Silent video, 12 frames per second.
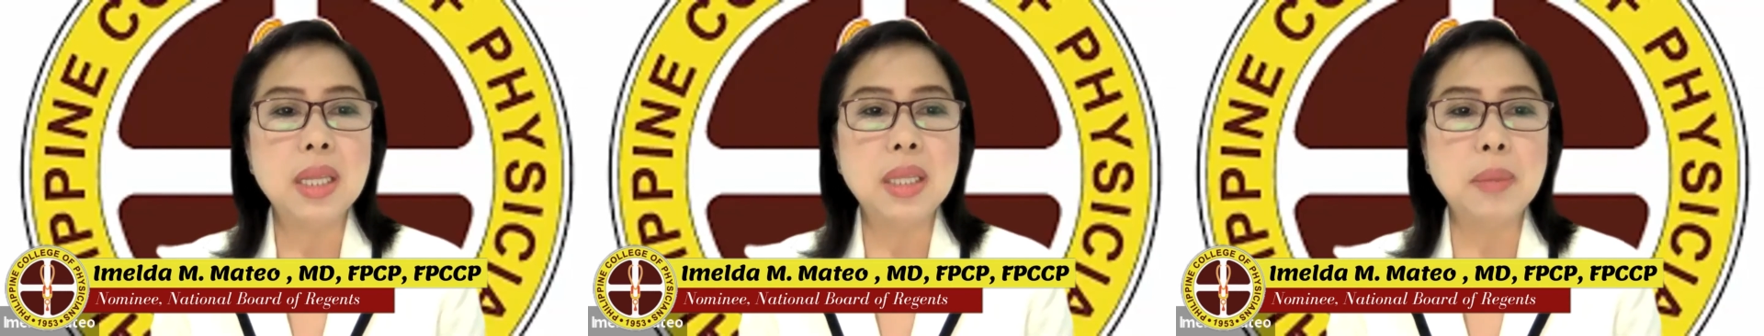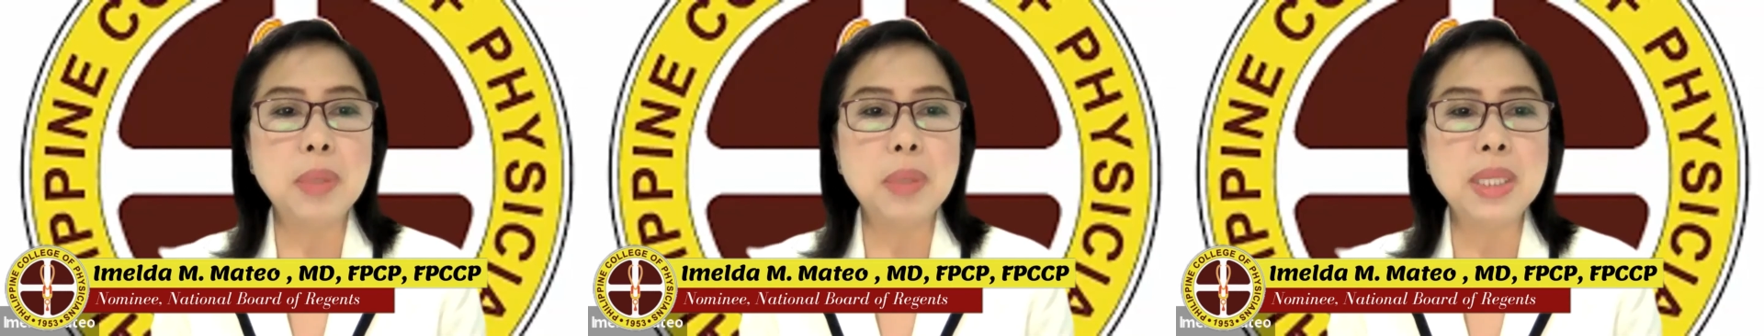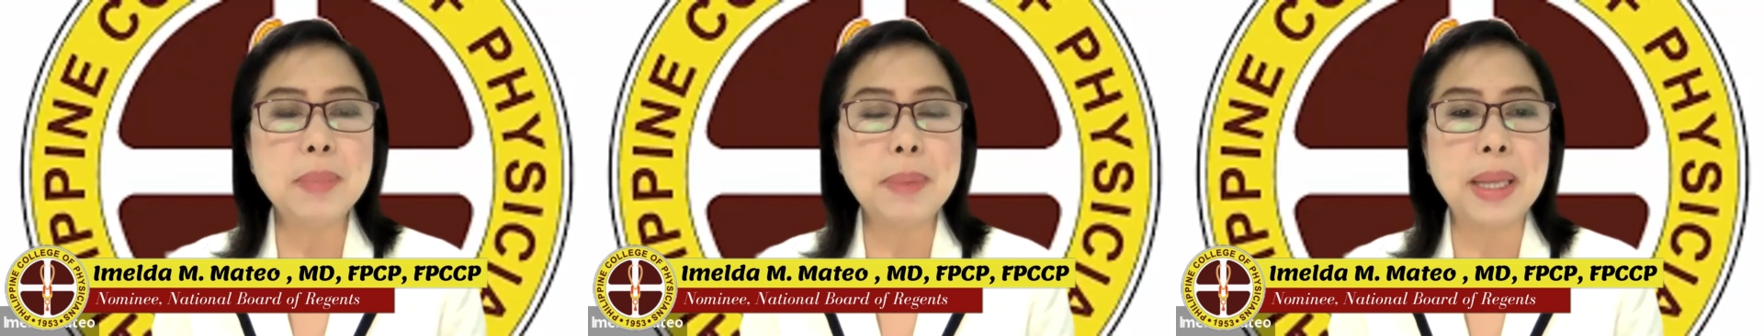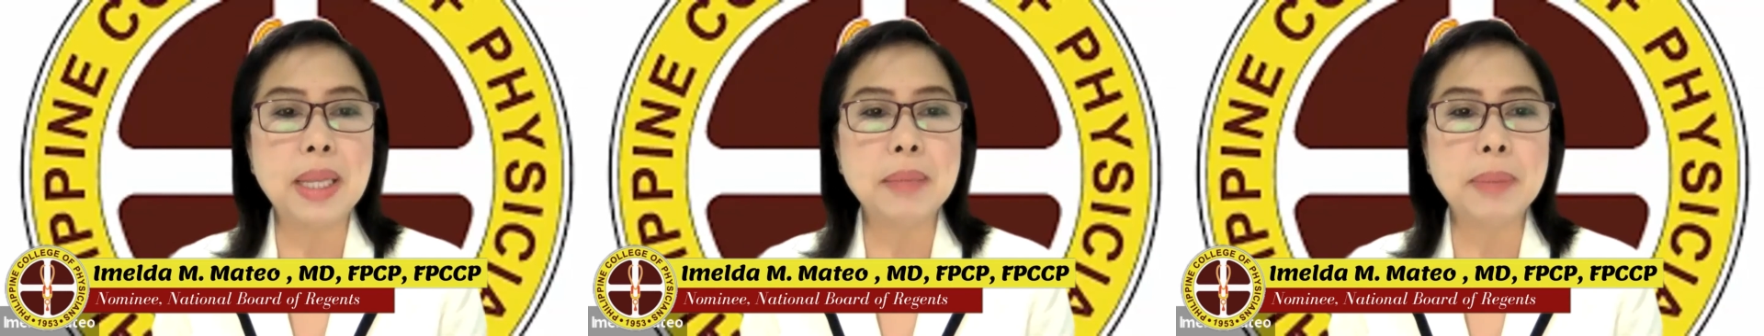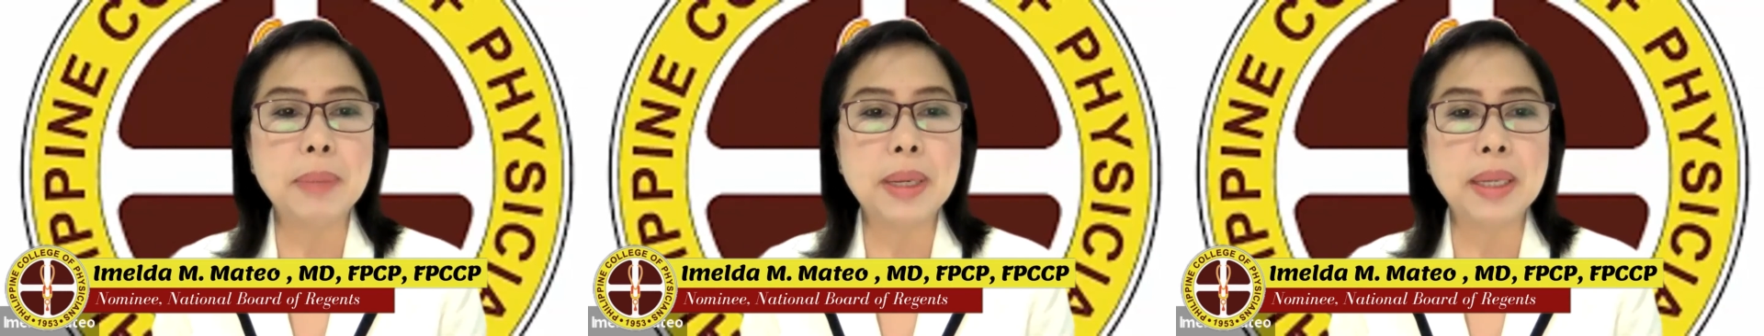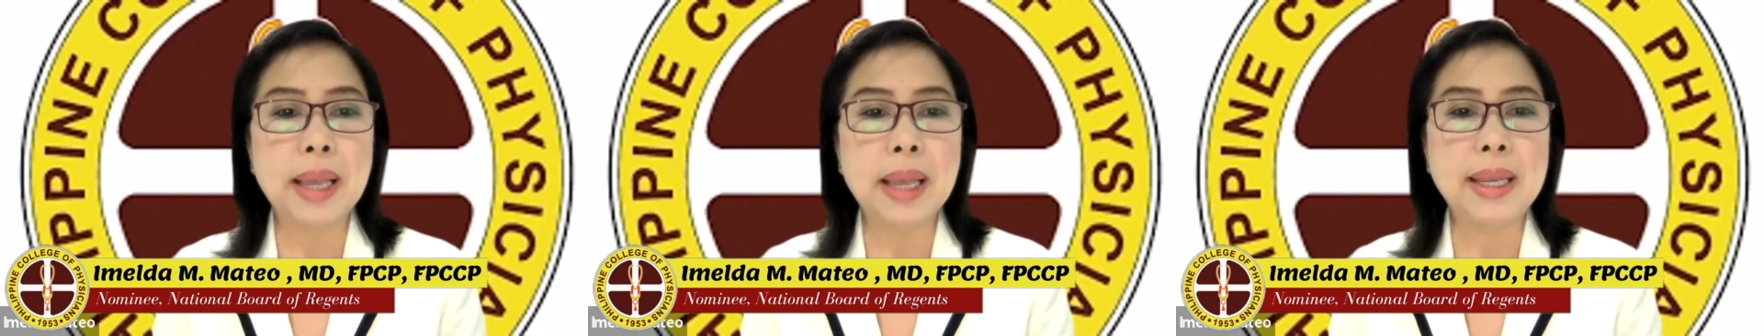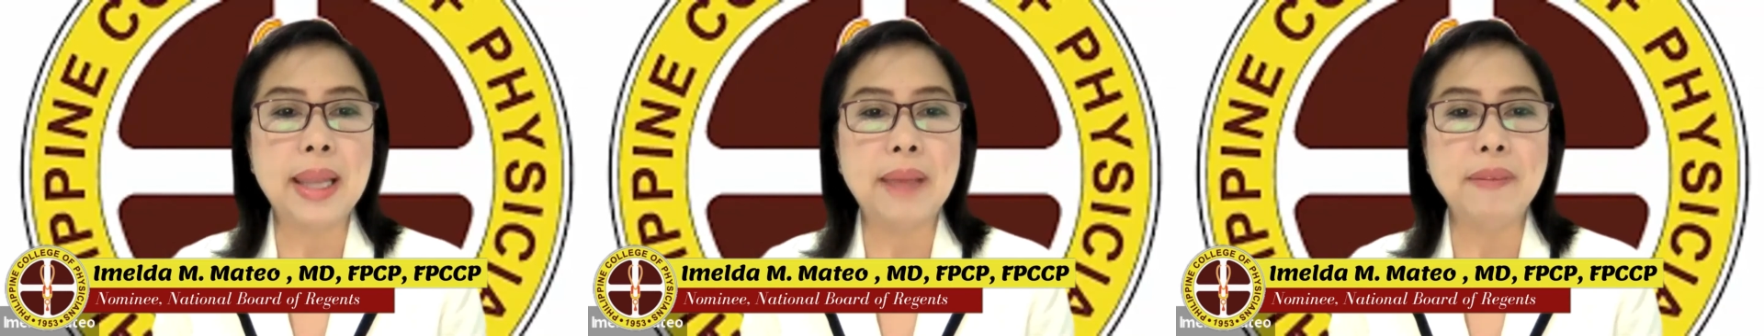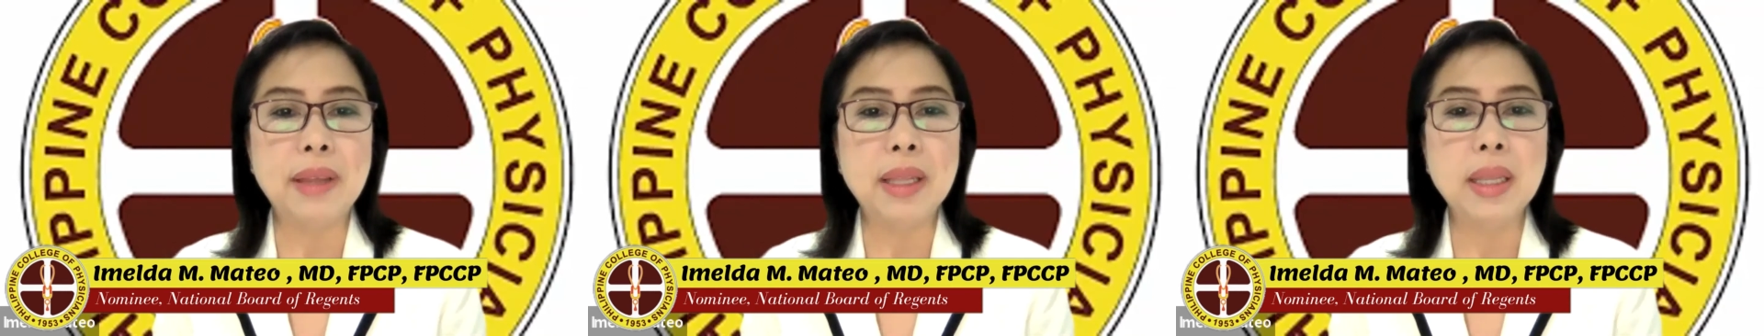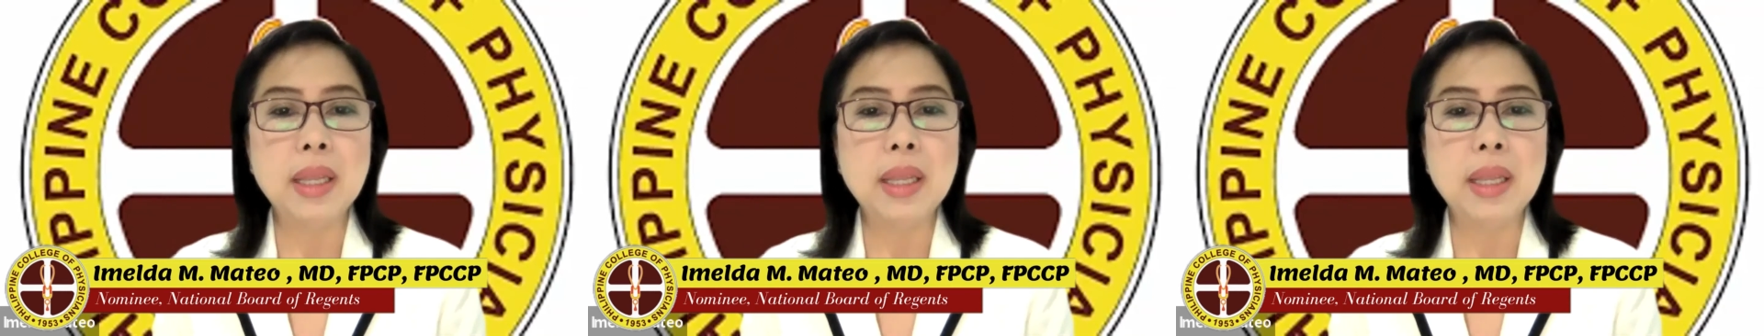the municipal and barangay level.